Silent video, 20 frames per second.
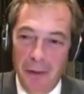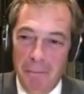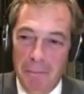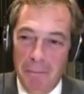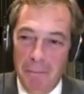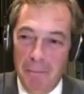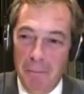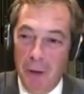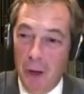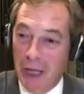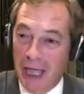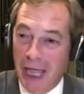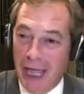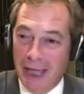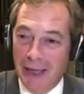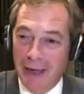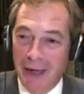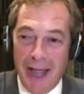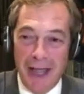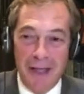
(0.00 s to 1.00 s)

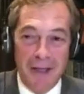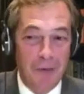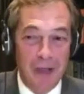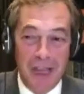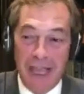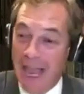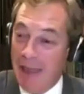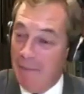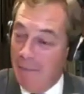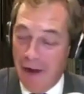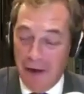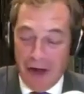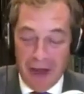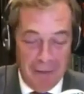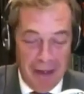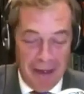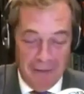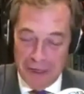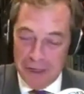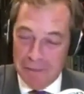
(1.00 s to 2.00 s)
Moggy. We keep hearing
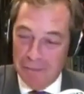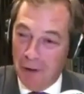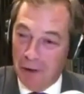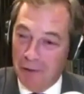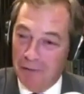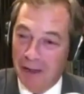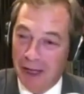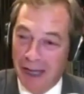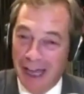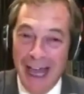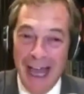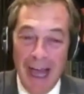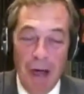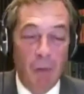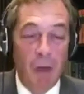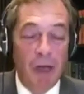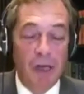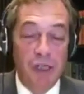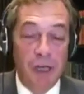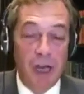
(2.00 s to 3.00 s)
about this Mog figure.
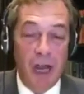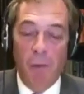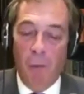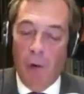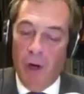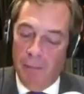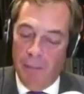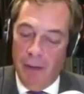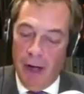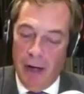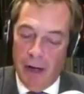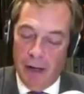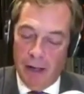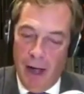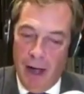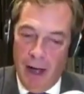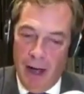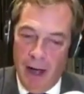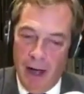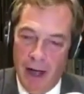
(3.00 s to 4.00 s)
Well, do you know what, Mark?
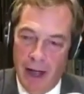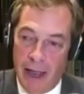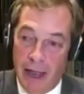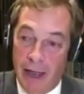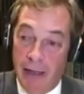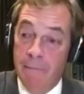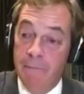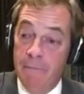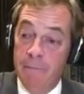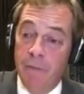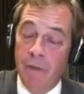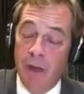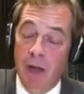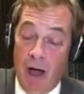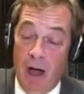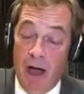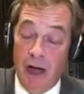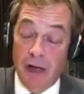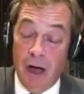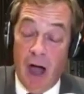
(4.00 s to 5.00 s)
I
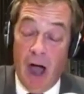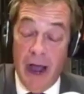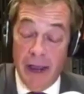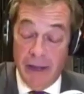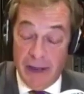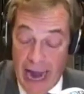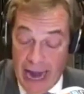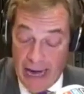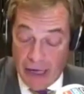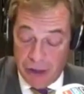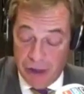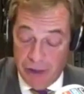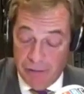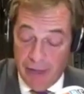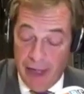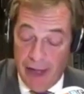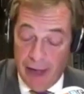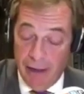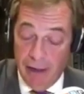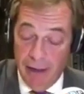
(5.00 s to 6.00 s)
actually
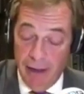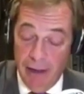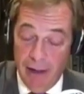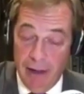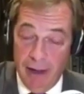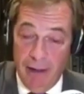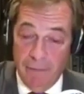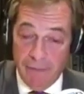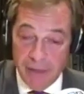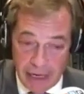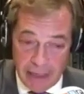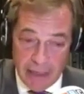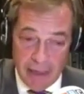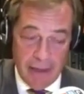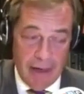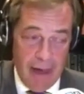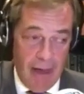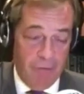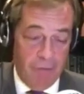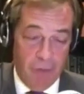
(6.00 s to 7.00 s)
think, I've said
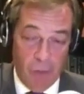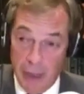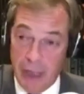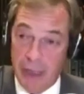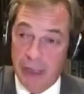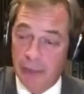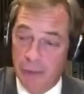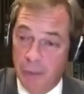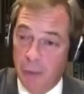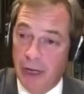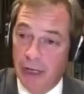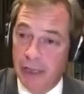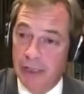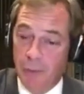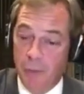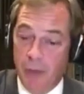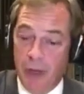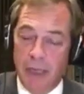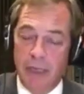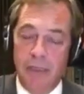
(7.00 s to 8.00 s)
it now for weeks and weeks
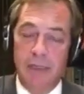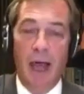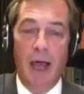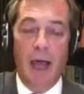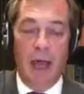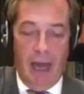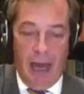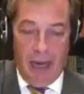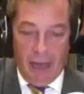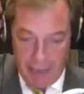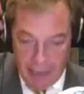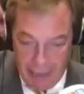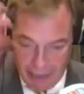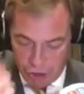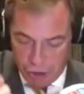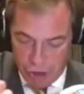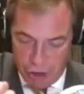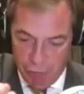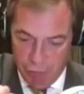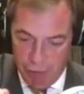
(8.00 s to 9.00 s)
and weeks, unless
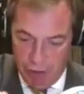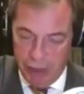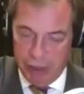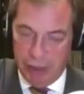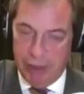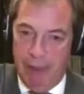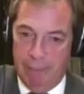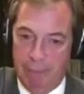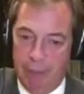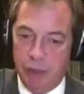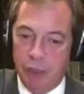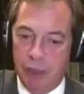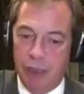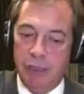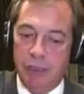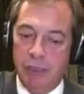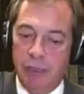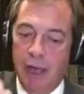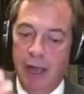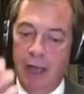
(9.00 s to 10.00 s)
she
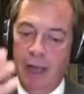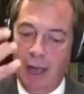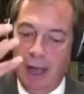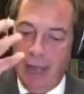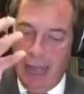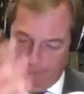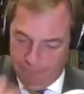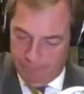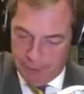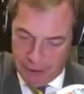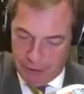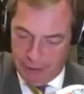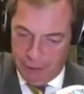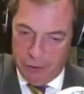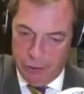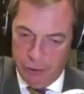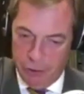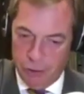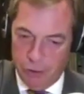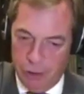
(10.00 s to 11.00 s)
re-establishes
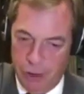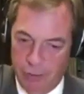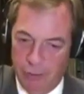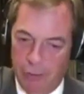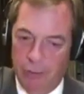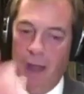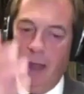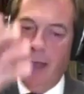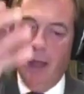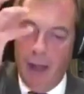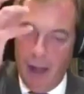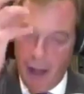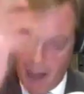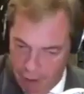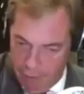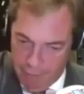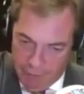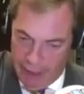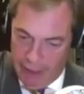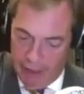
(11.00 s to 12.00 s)
absolute control
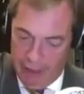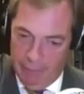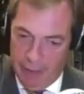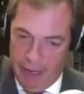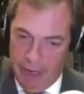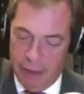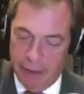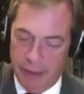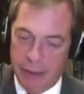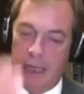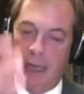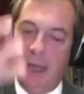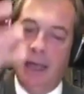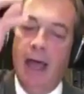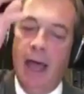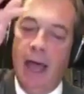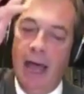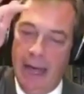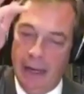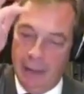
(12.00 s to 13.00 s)
over her party
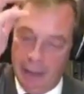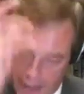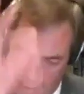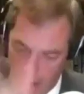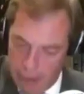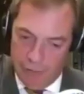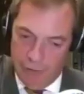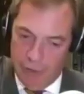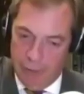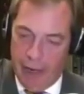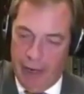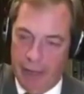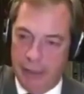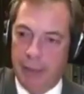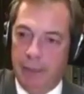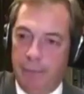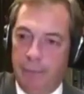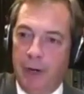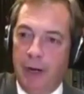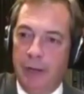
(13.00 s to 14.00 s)
and over the
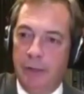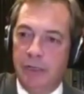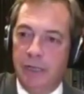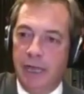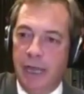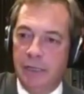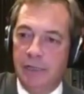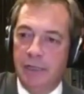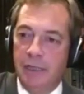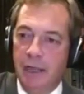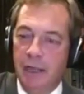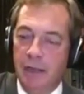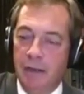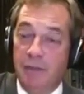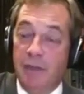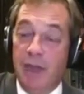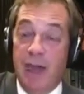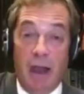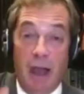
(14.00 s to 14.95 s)
Brexit process, then